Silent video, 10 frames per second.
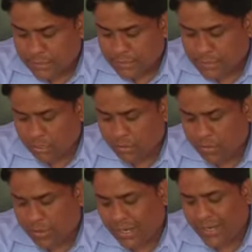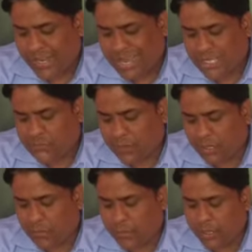So, a large
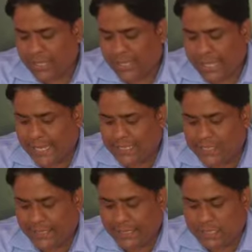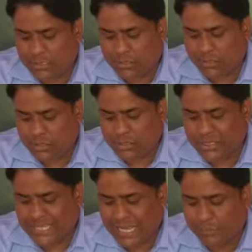water body like seas or
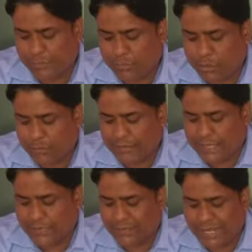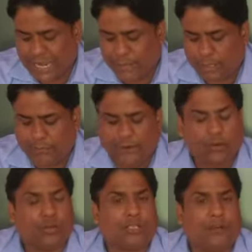oceans help in moderating the climate of a
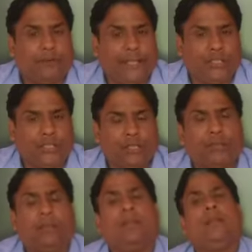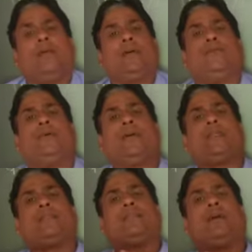coastal region.
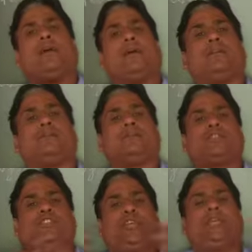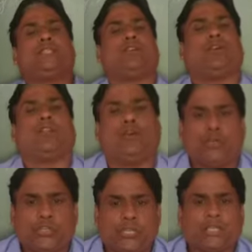Where the seas or
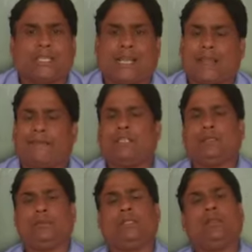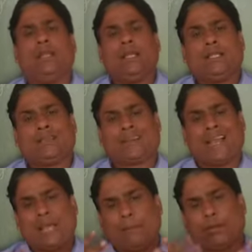oceans are available, the
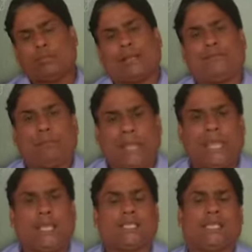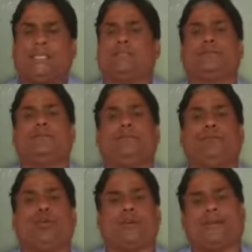climate of that place is
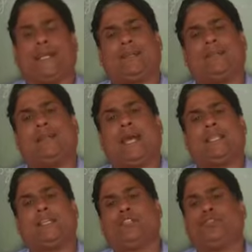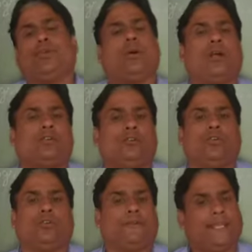moderate, neither too hot
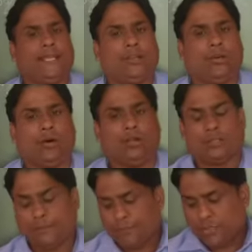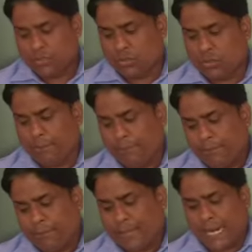nor very cold.
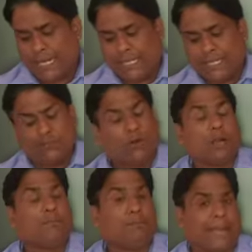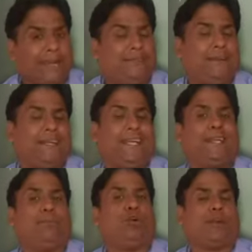So, that is one benefit.
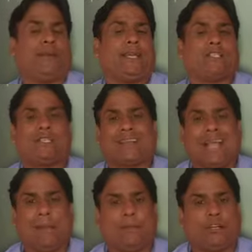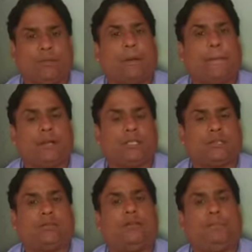It moderates the climate of a
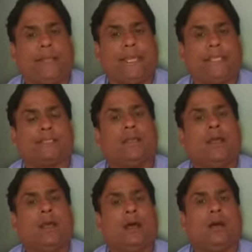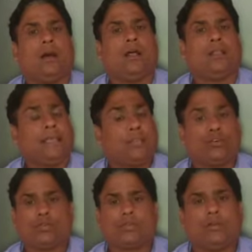particular place, like
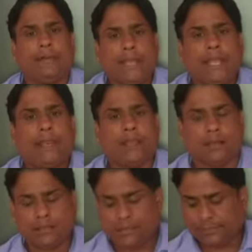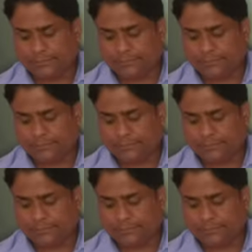coastal areas.